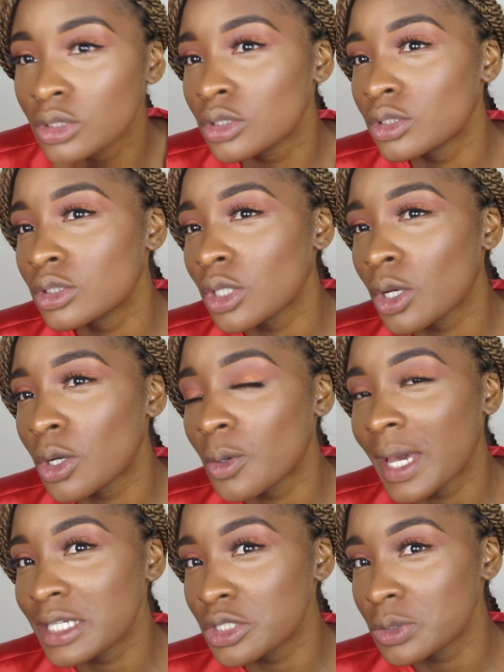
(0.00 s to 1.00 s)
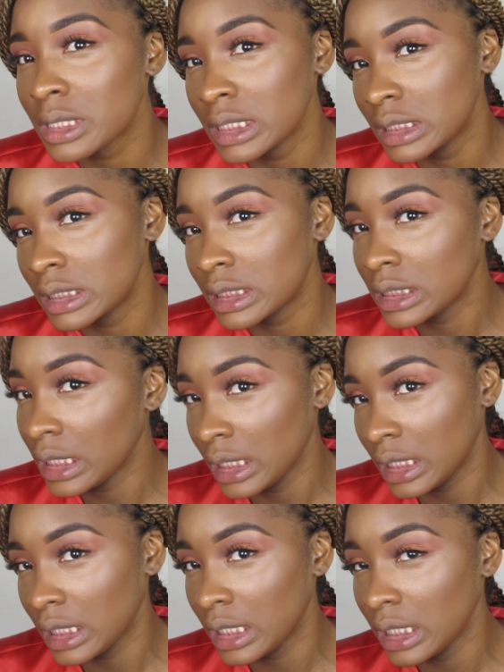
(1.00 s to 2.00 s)
So as you can
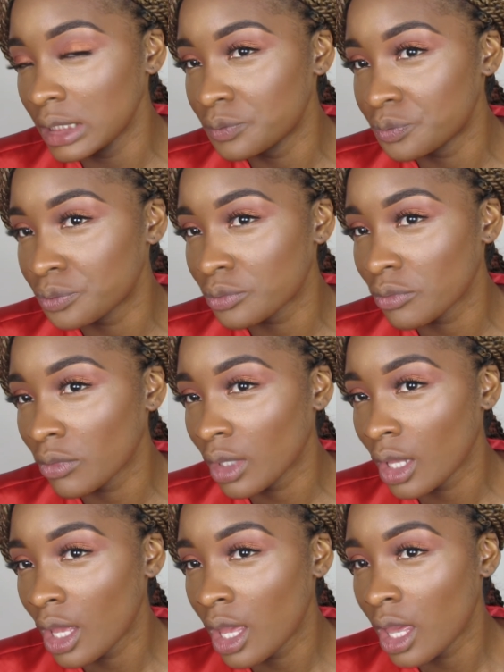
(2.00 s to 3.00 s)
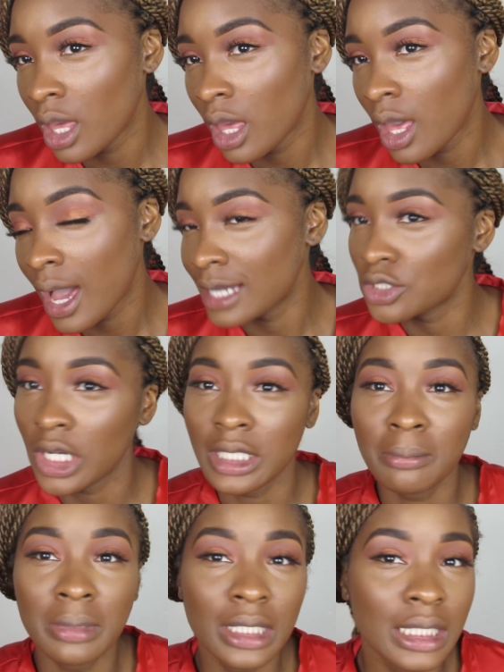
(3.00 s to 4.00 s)
see, I tried
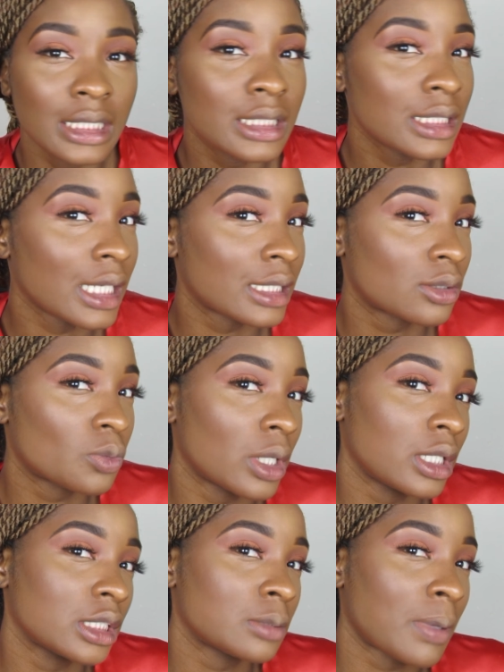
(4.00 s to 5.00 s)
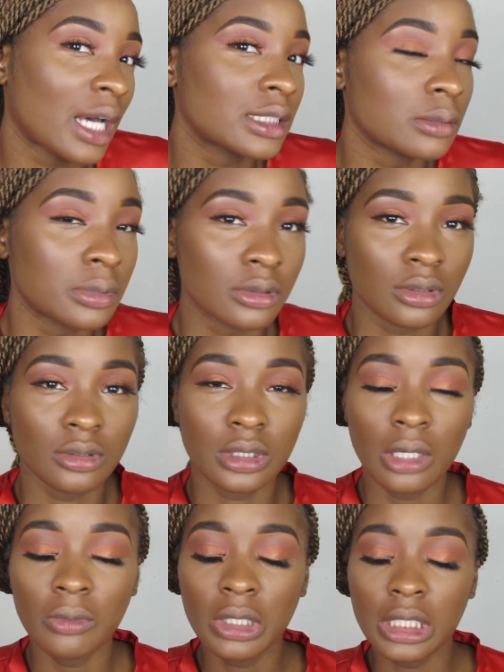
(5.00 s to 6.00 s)
to blend it as well as possible. You
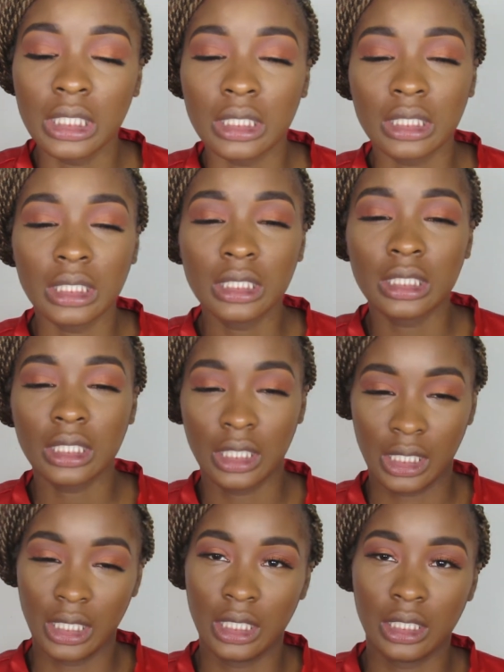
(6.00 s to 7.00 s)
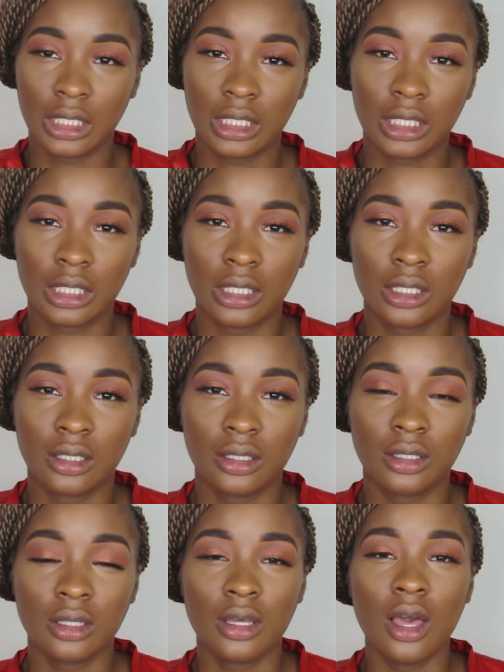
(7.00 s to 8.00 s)
don't want to look like,
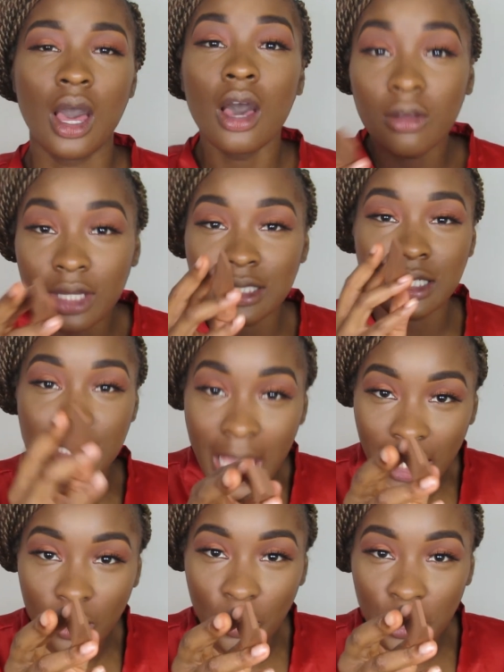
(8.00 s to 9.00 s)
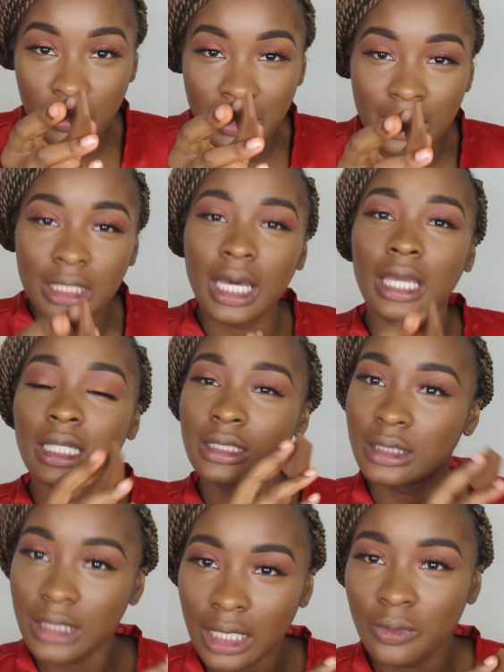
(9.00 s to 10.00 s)
oh, that's exactly where you put the light.
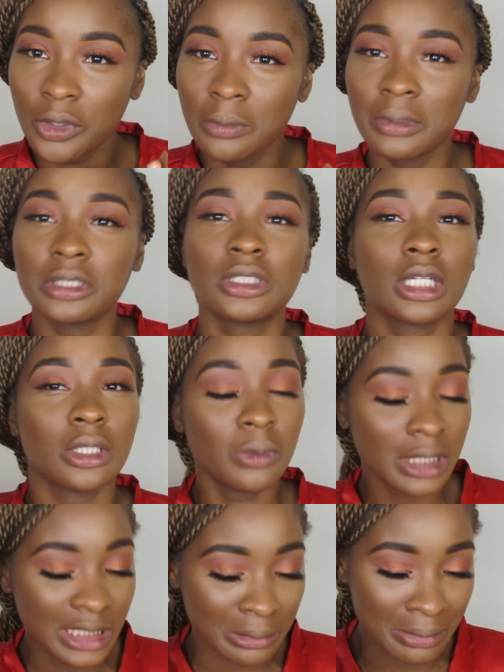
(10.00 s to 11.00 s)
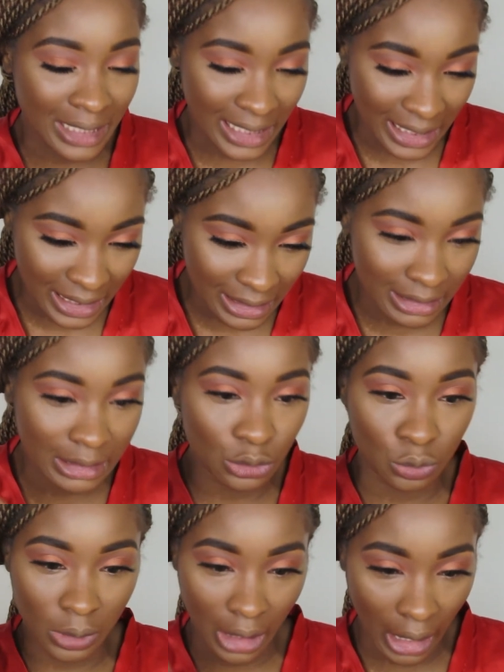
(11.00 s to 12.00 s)
That's exactly where you put the shade. You want it to blend
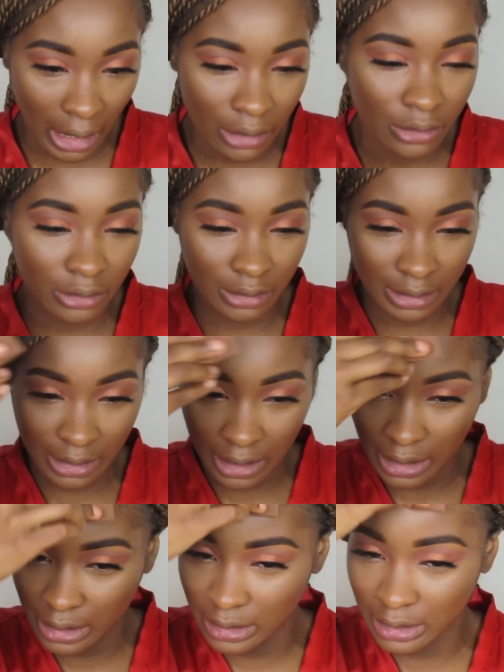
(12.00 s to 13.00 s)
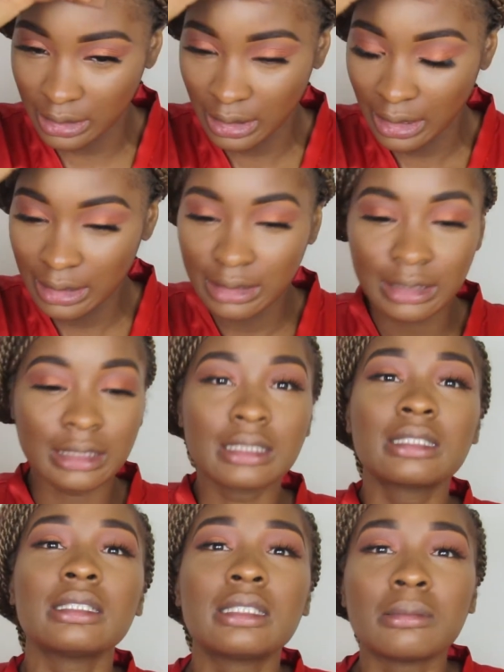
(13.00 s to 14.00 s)
together, sis.
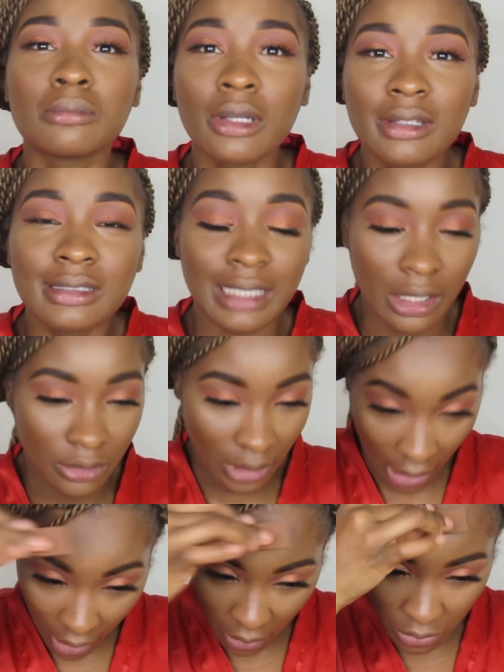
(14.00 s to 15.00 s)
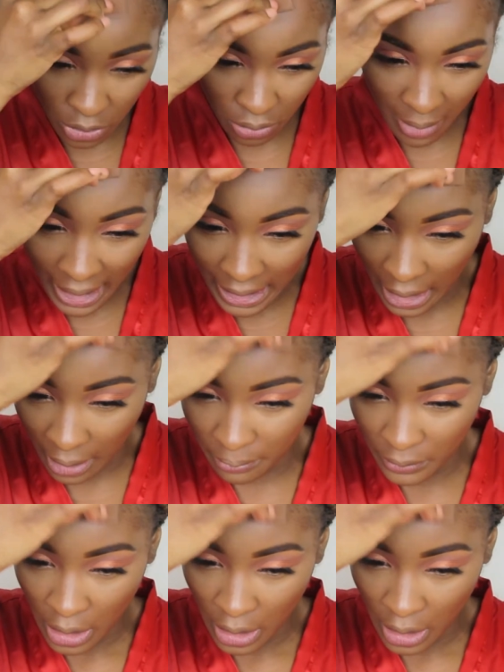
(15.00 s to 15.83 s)
Sisters and brothers out there who do makeup,